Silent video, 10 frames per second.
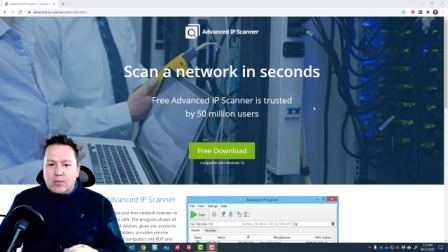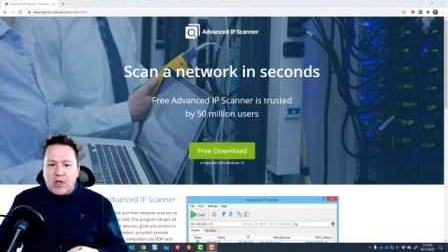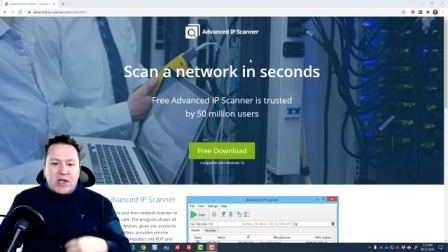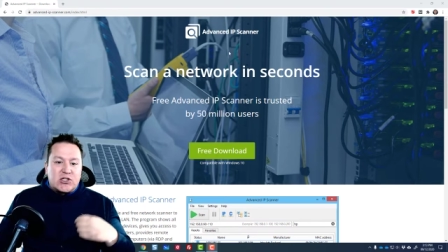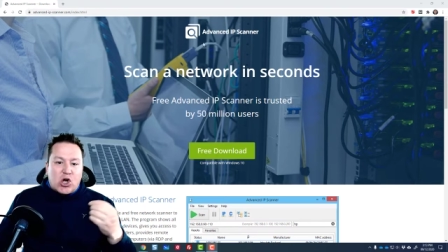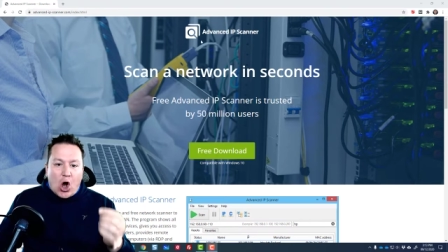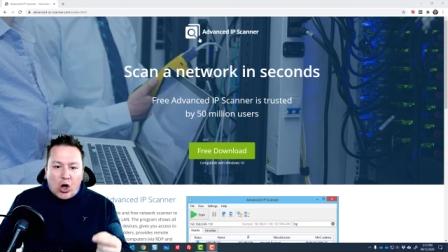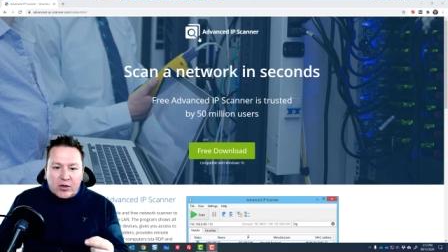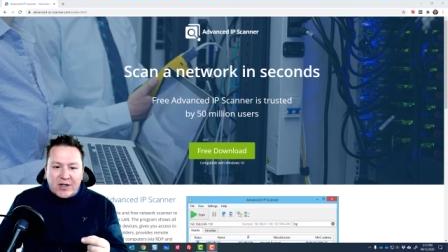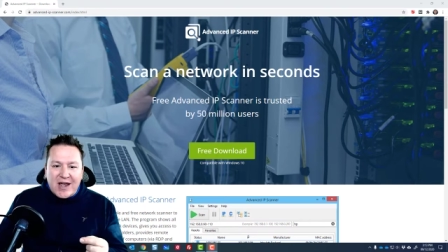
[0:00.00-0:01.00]
is
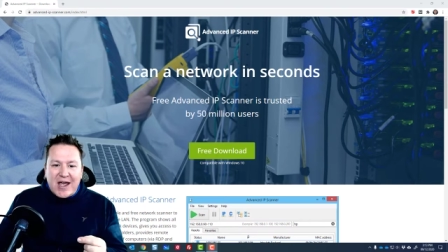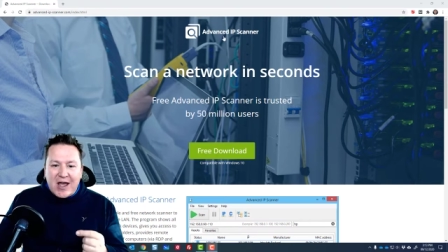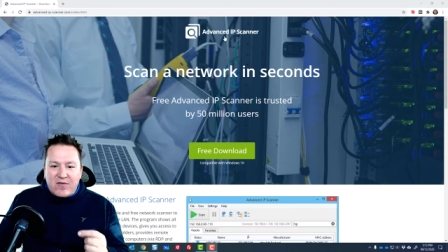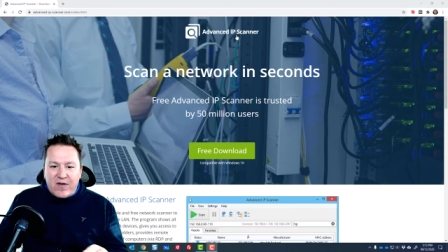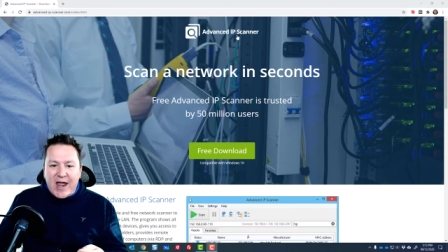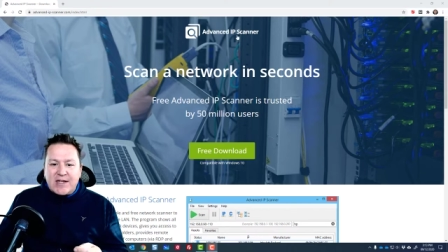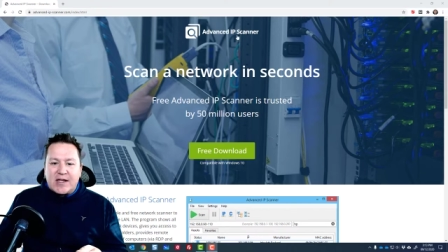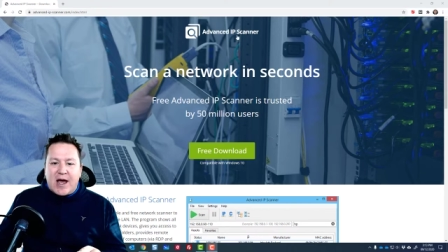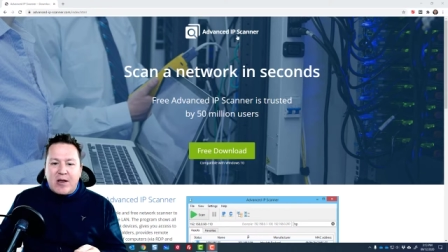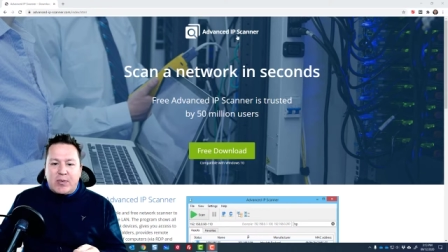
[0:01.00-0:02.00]
called Advanced
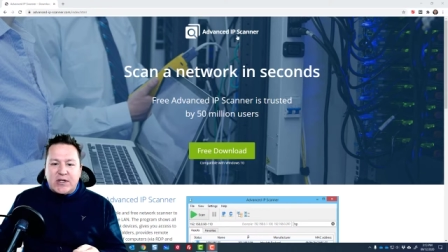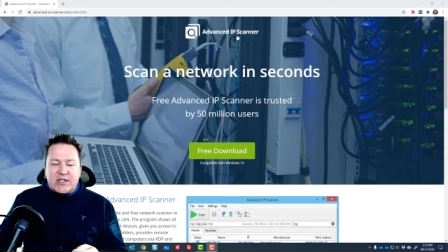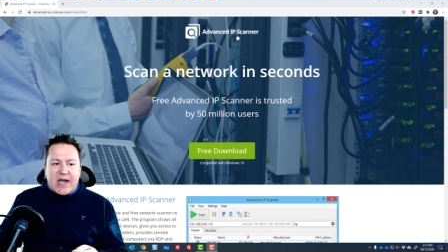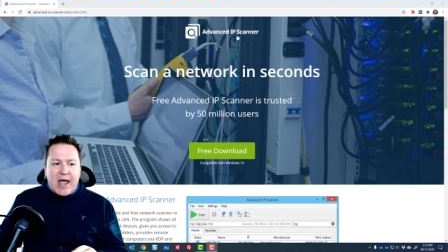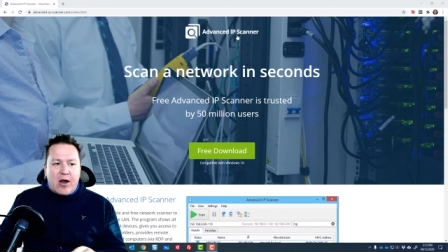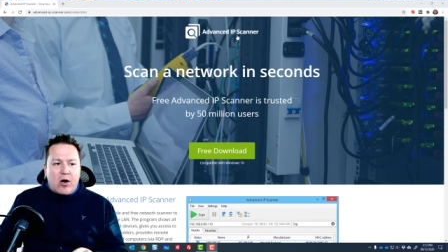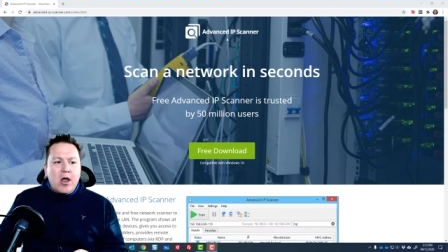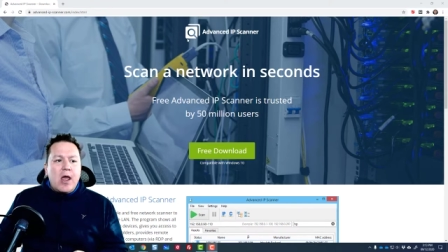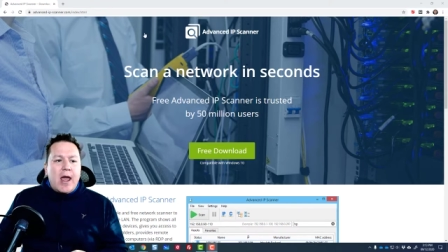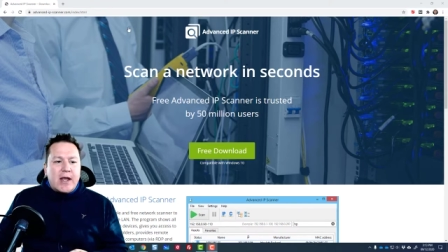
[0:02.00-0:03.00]
I P Scanner.
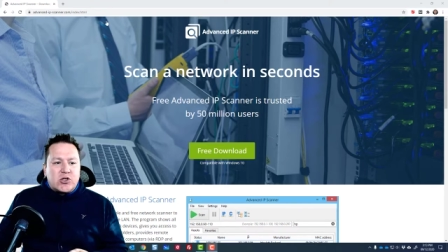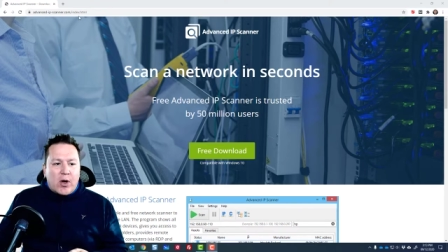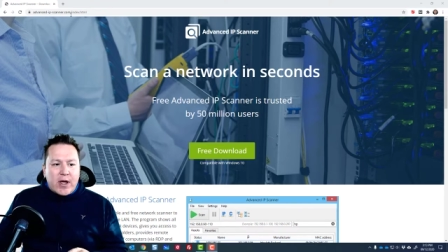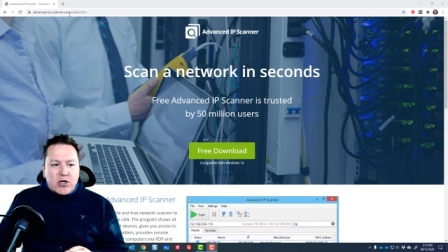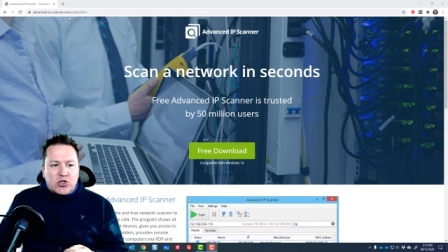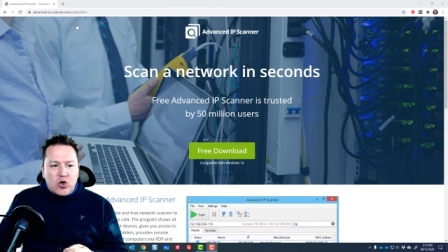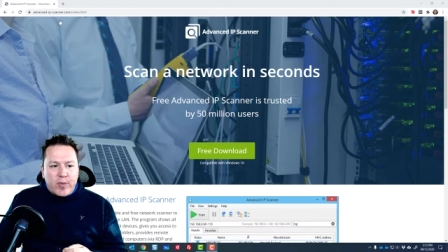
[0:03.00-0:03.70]
And so I'm going to zoom